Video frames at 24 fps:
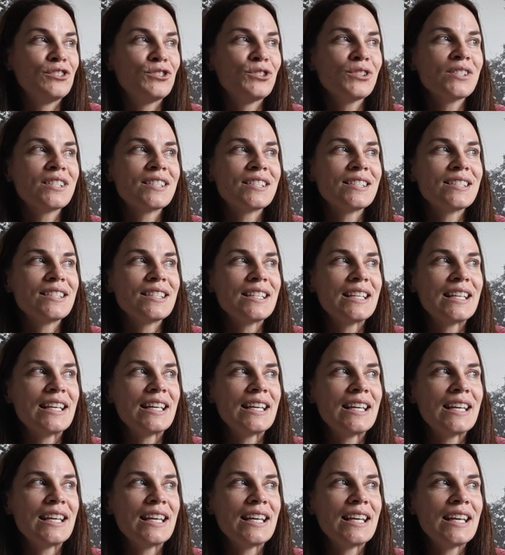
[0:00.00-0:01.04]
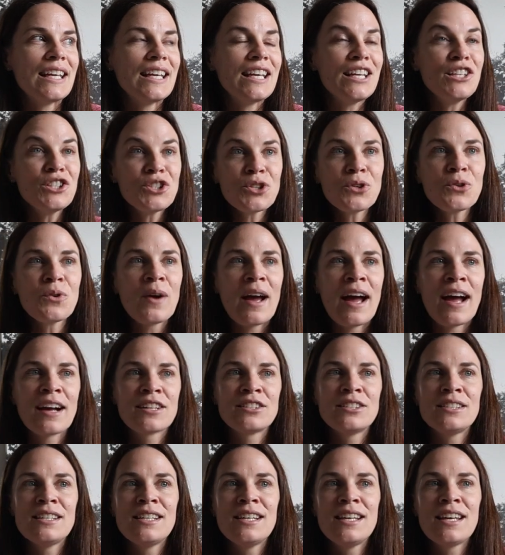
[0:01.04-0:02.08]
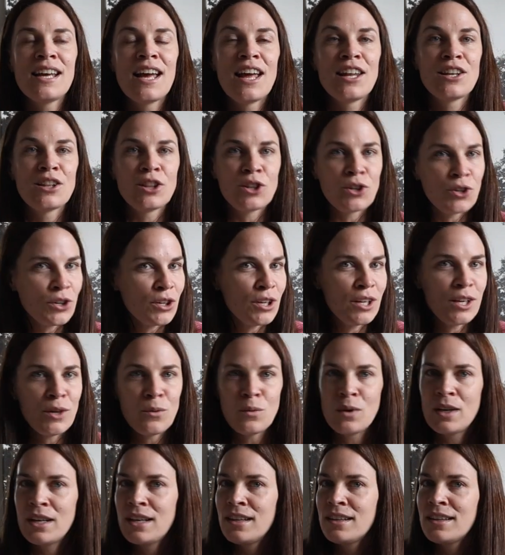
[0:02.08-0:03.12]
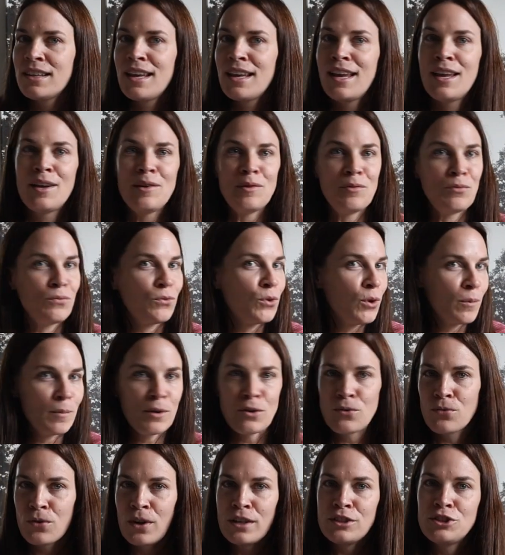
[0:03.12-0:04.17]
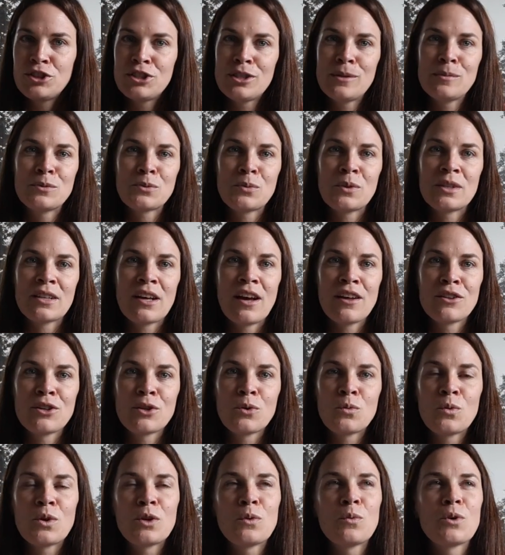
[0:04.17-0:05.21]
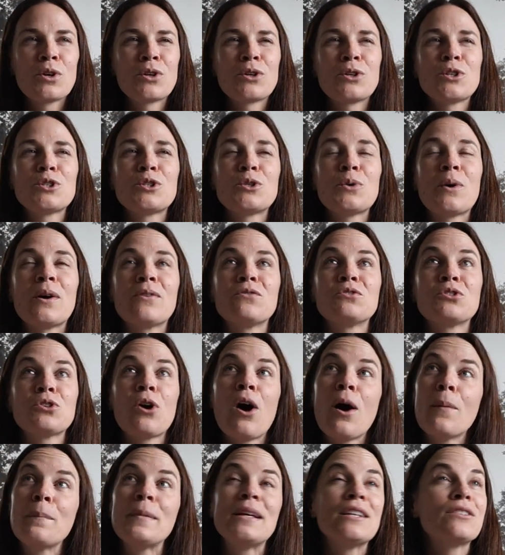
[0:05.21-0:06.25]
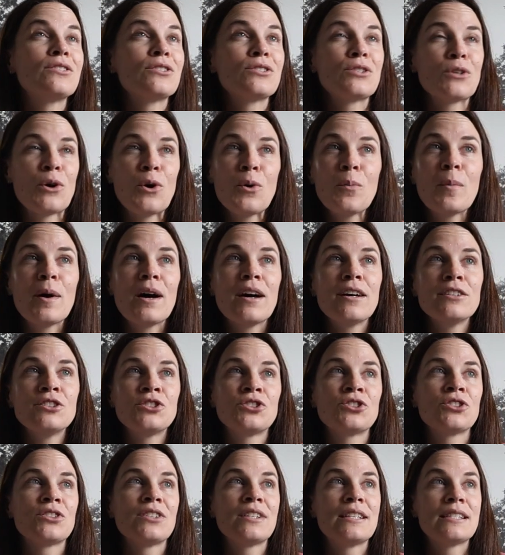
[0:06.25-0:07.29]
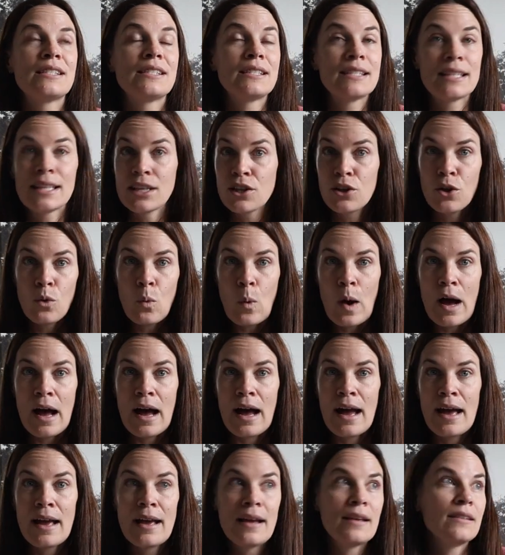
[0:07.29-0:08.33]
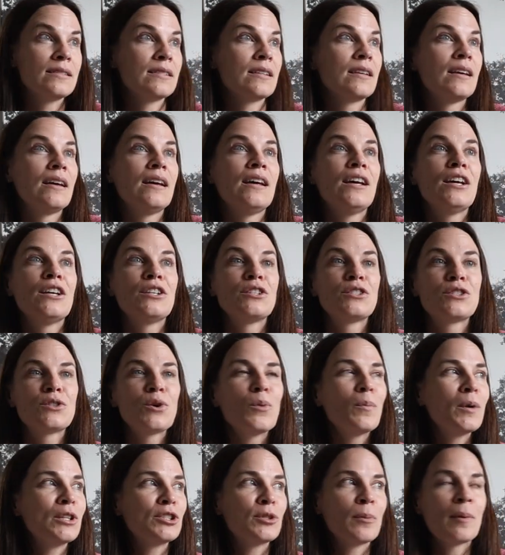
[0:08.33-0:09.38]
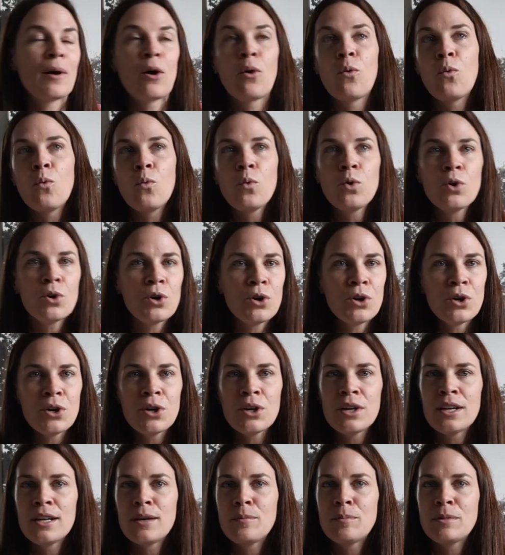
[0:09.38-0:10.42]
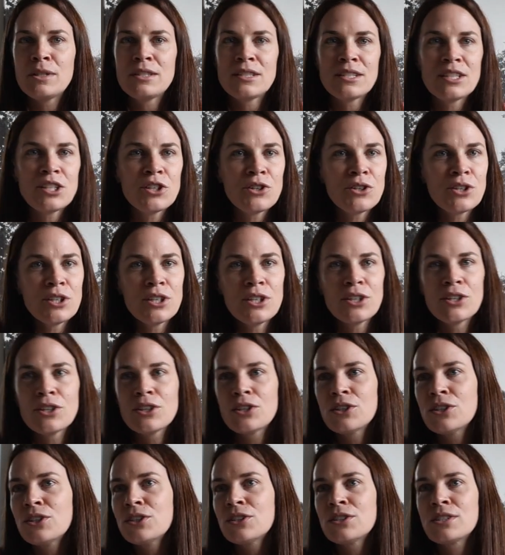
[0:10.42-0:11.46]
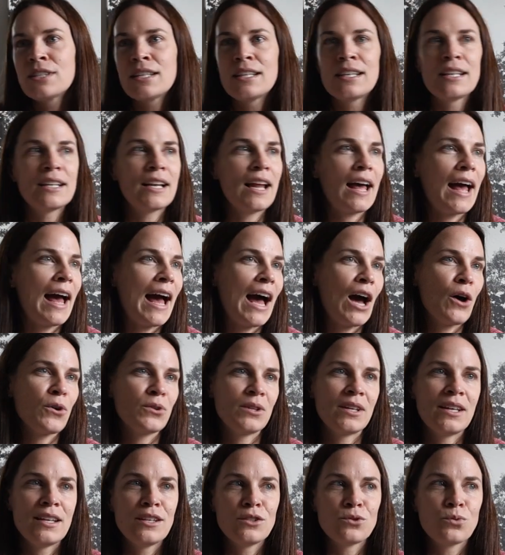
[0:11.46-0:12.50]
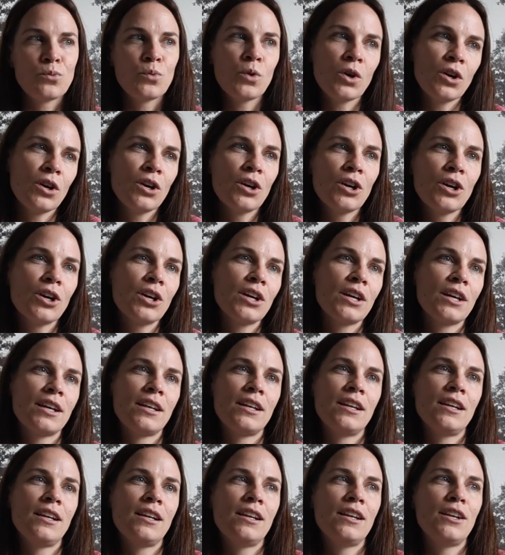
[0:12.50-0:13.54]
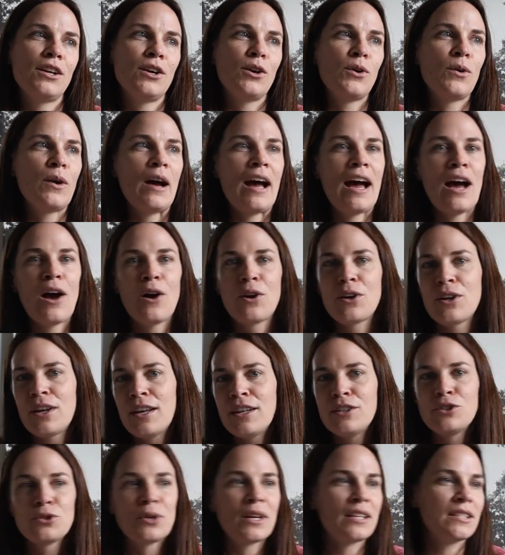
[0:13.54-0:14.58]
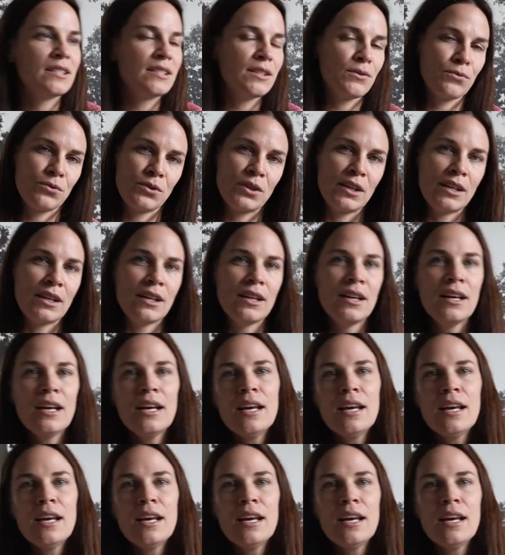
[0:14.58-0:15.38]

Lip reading: Just interacting and learning with and forming friendships with other woodworkers who have taught me so much skill-wise, so much about wood and materials and how things work and, you know, how to address different